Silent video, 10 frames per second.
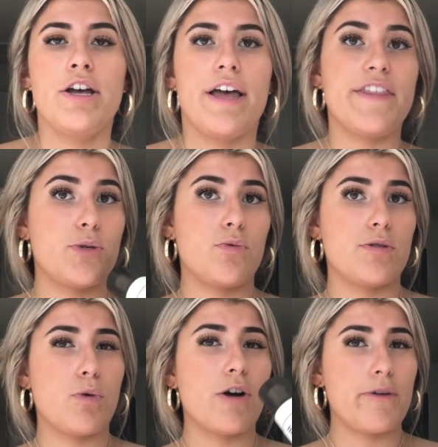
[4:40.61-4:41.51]
And this one was
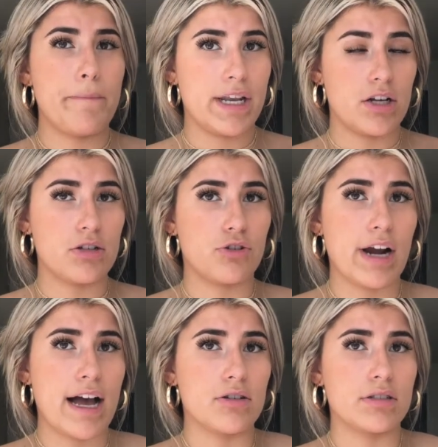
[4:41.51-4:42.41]
more of a middle
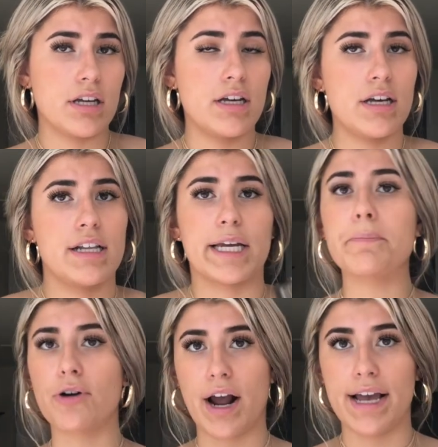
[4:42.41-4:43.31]
ground like
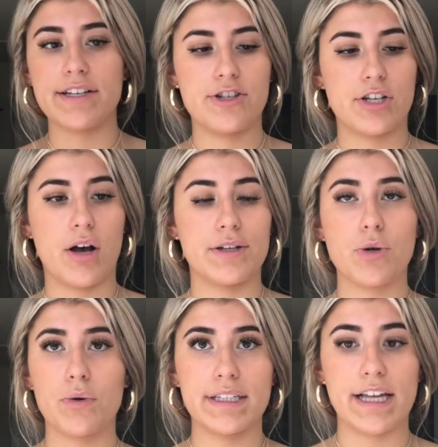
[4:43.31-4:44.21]
price. So I
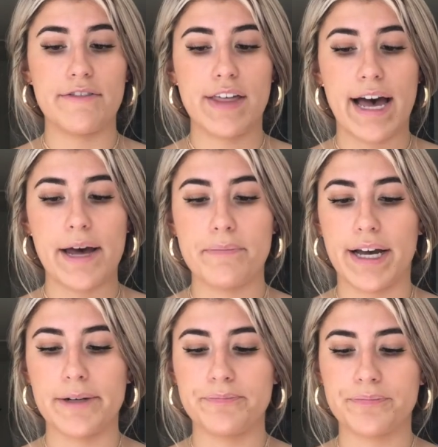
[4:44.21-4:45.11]
totally love that.
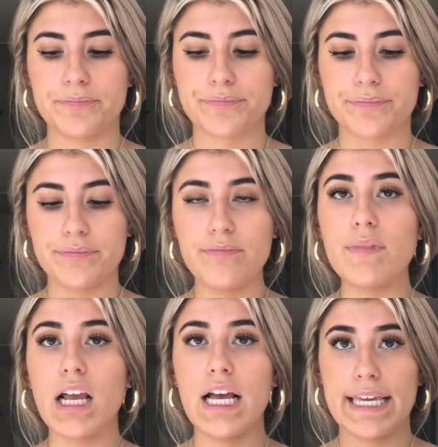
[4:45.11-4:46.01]
But
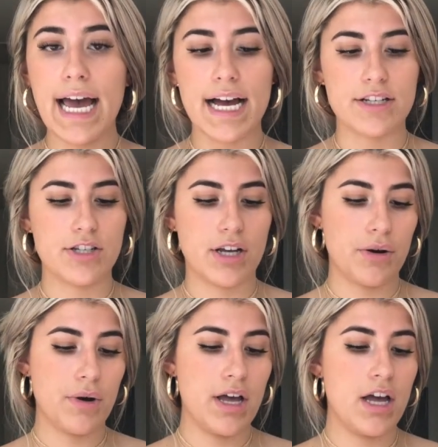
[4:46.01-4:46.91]
yeah,
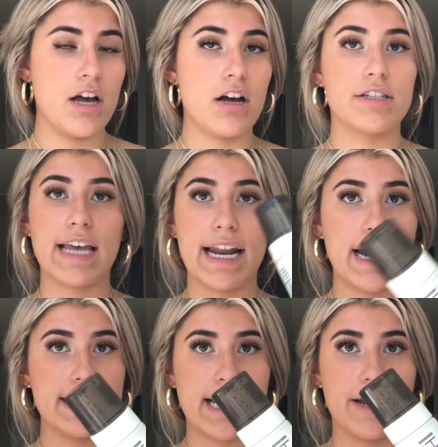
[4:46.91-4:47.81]
so 10
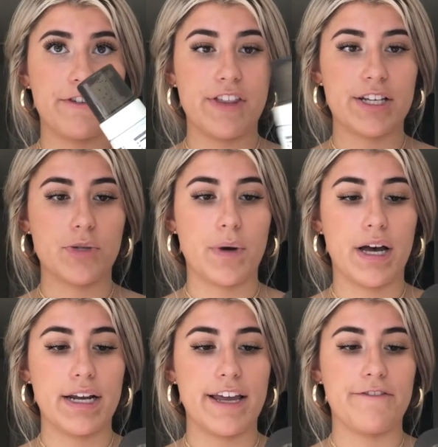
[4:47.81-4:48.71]
out of 10 for this
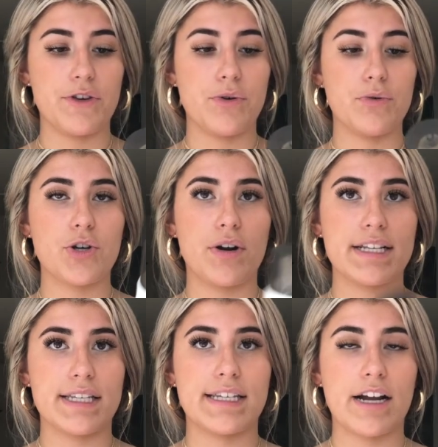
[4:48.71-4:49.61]
one. If you don't
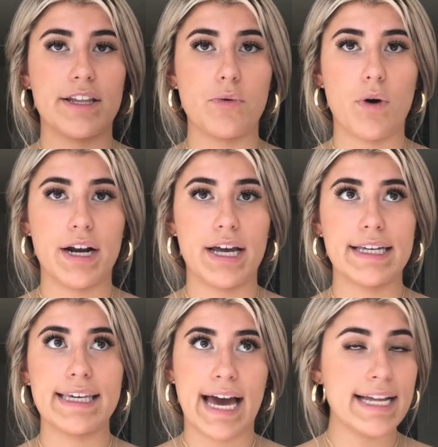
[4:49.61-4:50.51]
necessarily want to
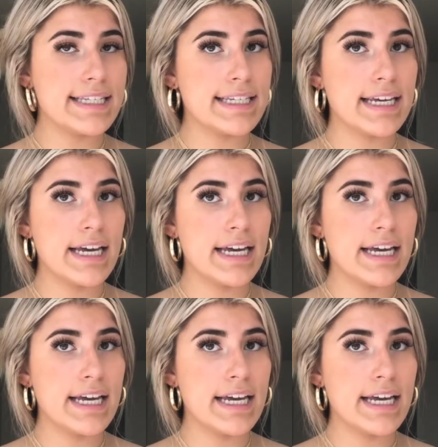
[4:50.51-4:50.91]
get